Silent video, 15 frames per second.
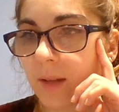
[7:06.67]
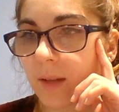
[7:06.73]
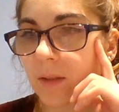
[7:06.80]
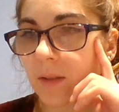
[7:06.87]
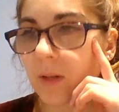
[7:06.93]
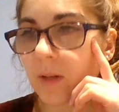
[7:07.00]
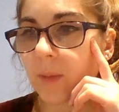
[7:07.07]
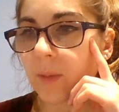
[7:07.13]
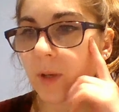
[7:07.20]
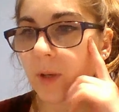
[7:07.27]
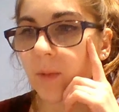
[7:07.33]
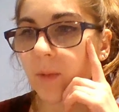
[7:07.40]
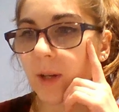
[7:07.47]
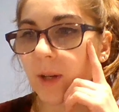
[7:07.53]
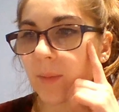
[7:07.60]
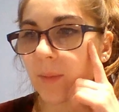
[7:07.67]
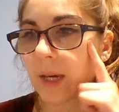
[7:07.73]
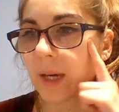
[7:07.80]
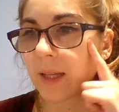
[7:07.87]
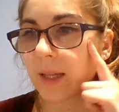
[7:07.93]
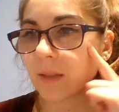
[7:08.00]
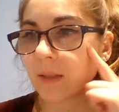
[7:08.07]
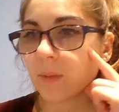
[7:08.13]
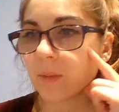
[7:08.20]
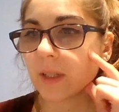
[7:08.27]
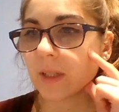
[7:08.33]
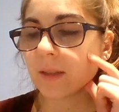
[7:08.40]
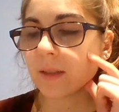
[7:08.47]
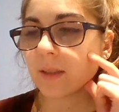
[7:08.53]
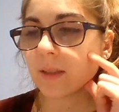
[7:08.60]
so I put one of my
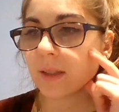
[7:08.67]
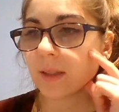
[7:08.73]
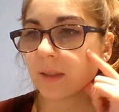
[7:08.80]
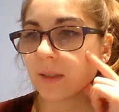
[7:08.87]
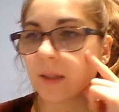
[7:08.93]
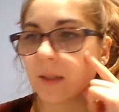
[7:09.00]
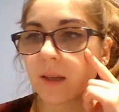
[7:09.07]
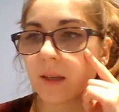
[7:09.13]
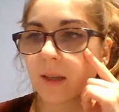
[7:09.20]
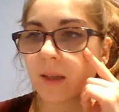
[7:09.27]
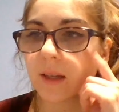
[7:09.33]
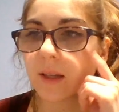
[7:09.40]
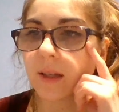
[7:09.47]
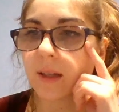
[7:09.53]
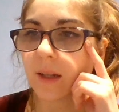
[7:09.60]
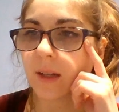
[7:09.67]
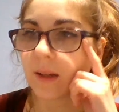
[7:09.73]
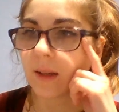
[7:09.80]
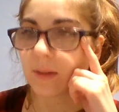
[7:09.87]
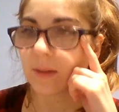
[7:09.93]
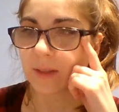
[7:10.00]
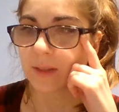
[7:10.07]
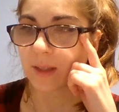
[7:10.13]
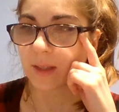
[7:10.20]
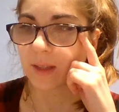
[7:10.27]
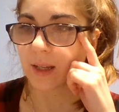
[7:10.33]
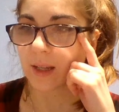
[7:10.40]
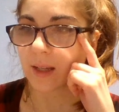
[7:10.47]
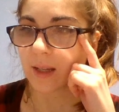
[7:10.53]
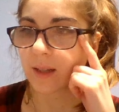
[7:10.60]
experiences and I was
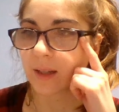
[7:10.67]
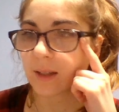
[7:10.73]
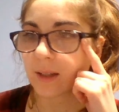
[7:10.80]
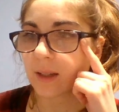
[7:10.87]
like